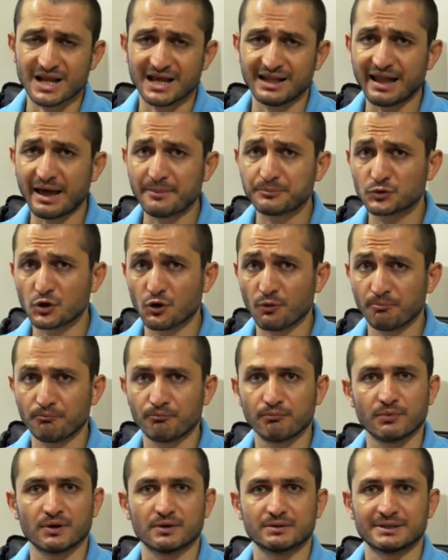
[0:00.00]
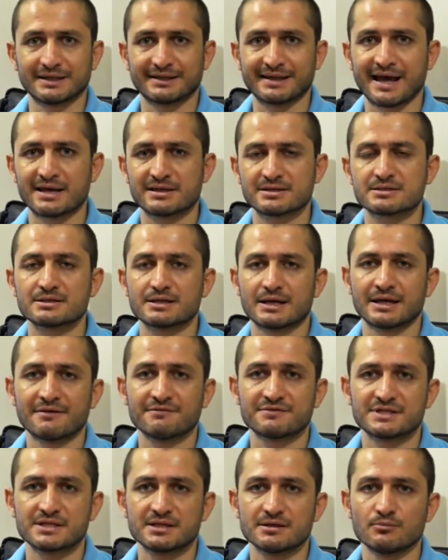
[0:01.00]
laptop that has
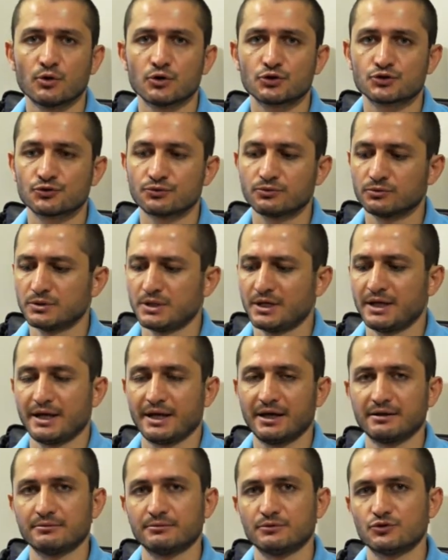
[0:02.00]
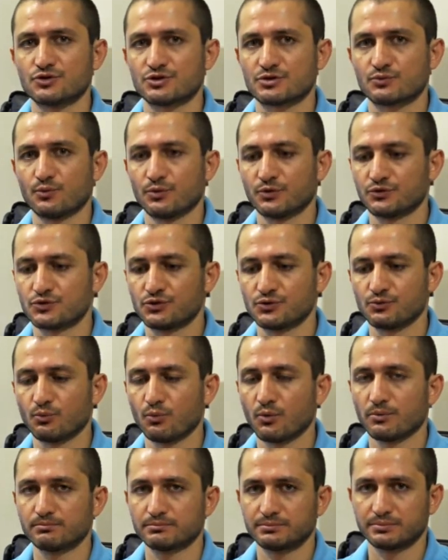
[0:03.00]
NFC module, and you just want
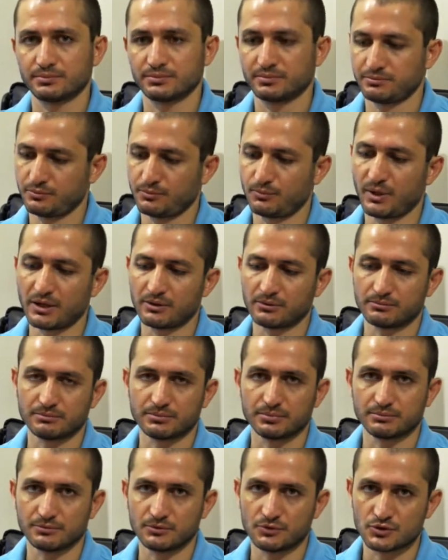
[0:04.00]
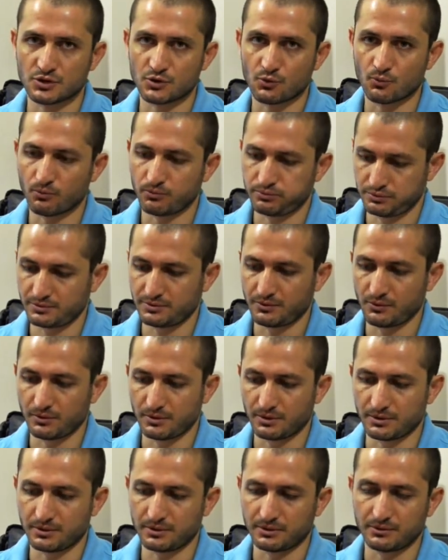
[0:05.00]
to, by using
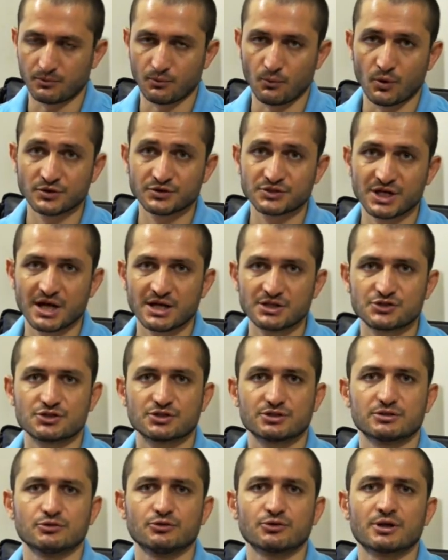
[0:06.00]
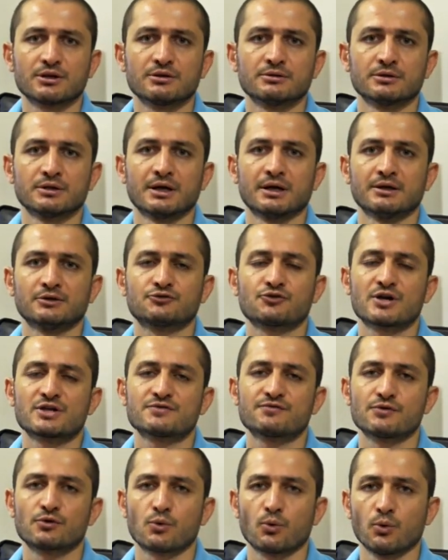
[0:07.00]
one touch, you can
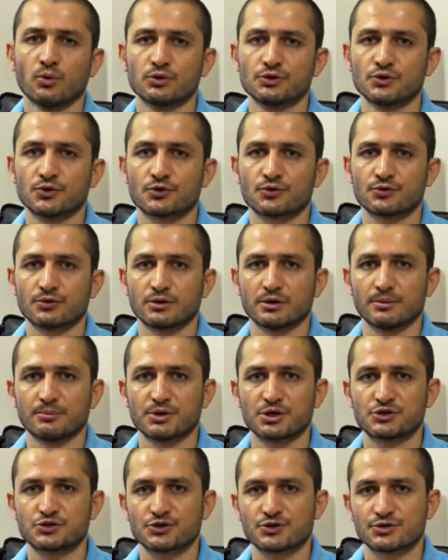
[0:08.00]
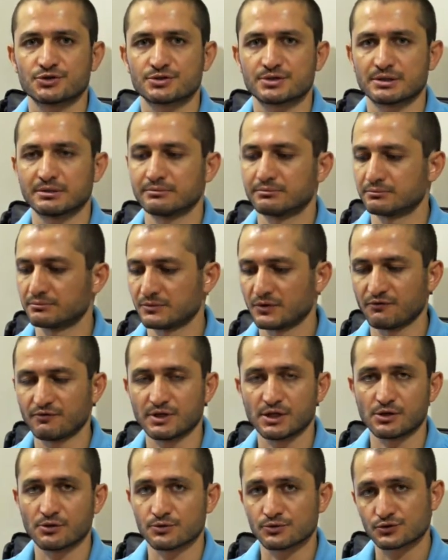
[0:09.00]
transfer all your pictures and
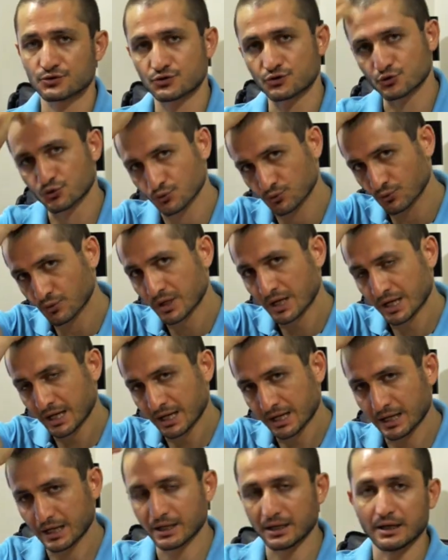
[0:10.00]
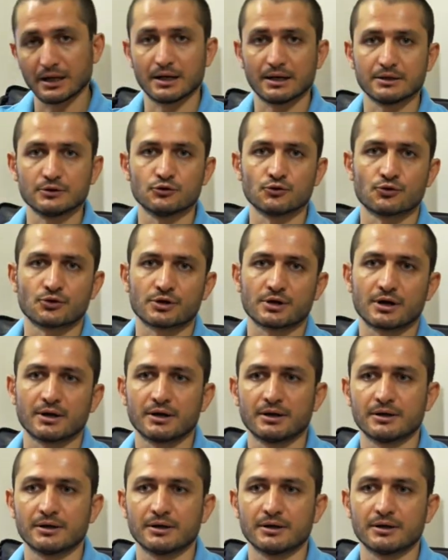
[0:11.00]
videos to your